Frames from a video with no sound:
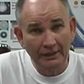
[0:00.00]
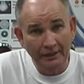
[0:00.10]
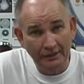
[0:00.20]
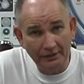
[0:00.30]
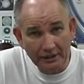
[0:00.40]

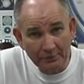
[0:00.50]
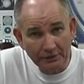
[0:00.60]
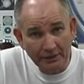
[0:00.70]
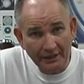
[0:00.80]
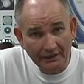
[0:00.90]
In an
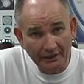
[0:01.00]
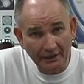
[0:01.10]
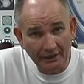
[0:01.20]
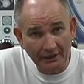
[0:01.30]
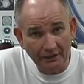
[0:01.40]
EPA
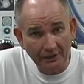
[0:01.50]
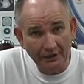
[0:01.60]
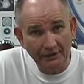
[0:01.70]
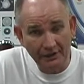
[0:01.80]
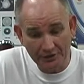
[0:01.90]
study,
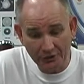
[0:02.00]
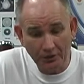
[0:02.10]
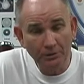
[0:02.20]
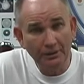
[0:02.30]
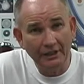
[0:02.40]
they
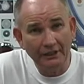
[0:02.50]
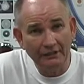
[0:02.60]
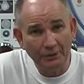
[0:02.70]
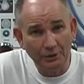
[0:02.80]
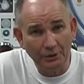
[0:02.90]
showed that
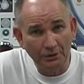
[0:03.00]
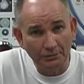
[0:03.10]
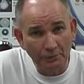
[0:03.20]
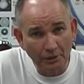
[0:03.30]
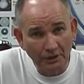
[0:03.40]
you are
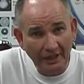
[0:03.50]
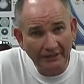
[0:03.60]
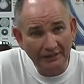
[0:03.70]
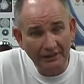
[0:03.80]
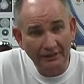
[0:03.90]
more
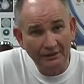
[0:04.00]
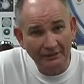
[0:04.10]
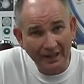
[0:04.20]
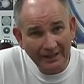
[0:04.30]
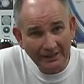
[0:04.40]
likely,
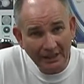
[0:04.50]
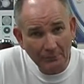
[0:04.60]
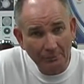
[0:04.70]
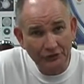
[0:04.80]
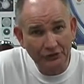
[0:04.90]

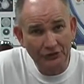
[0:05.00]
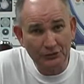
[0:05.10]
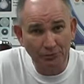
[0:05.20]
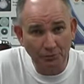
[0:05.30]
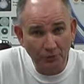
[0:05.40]

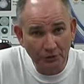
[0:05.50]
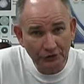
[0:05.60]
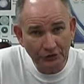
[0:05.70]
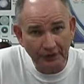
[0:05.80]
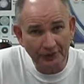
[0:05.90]
98% more
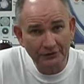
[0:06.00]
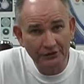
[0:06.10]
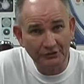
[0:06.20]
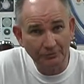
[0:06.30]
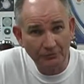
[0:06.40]
chance
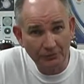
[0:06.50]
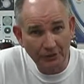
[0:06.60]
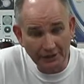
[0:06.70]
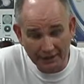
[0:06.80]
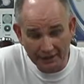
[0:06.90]
to
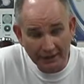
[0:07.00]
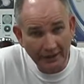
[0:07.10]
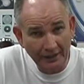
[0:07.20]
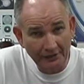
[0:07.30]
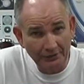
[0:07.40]
get
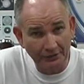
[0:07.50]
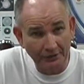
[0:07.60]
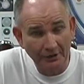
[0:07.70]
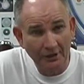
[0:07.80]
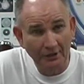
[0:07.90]
cancer
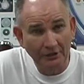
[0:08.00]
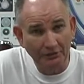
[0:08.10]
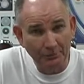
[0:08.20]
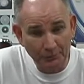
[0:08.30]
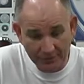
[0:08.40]

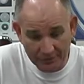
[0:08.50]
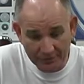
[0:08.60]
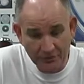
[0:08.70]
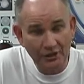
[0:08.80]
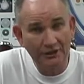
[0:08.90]
from
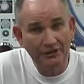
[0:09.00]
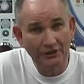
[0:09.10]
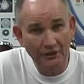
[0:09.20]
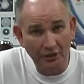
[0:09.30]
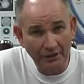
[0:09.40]

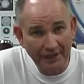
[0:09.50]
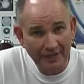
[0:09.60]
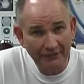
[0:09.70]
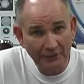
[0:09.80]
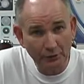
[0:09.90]
ingesting or
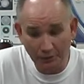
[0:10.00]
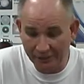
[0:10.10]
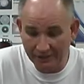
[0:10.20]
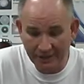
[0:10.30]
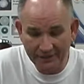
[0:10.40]
having chlorine.
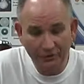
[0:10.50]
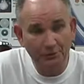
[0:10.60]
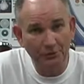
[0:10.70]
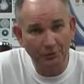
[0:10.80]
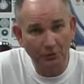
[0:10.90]
Guys,
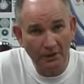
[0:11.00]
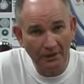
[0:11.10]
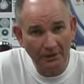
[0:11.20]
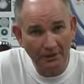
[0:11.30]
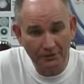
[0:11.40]
when the
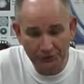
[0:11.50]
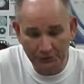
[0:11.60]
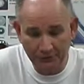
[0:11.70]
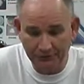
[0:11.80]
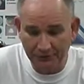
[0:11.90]
water comes
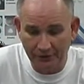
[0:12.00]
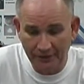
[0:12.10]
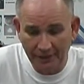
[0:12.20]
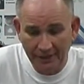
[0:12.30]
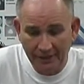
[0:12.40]
through,
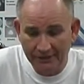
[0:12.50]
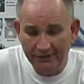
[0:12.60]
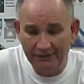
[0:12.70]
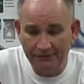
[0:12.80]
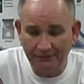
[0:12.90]

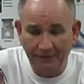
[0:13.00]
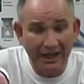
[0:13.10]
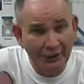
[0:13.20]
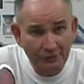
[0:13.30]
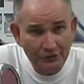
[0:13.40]
this is a
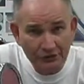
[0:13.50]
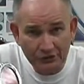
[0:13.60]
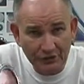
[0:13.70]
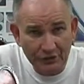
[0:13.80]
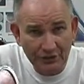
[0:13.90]
vitamin
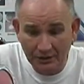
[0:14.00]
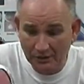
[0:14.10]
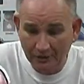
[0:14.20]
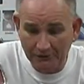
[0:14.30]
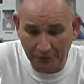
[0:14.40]
C
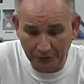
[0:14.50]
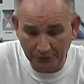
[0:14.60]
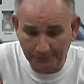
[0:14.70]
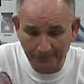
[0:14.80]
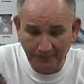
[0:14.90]
filter
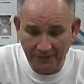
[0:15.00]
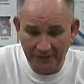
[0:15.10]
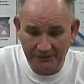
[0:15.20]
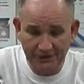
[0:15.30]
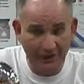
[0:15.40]

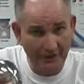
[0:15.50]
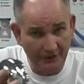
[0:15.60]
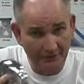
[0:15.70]
inside here.